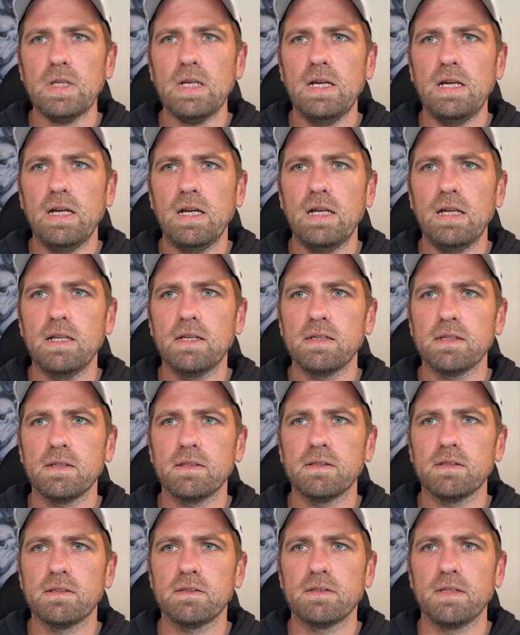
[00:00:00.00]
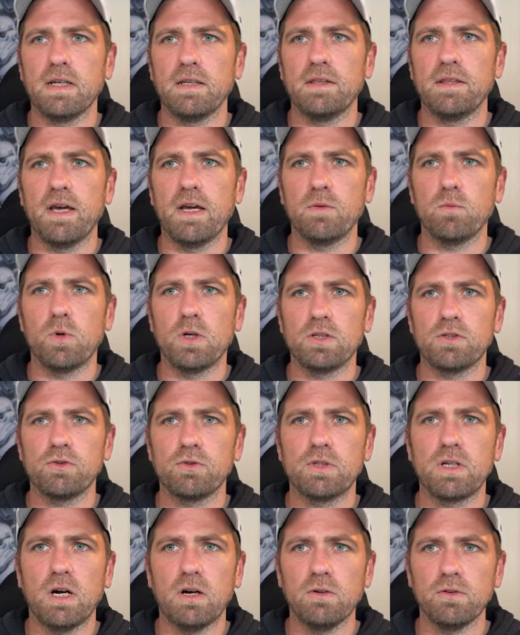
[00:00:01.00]
and set that one to
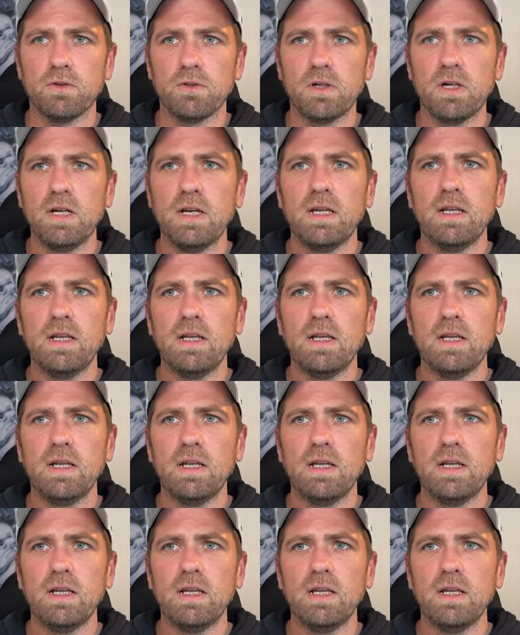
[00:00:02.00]
counter.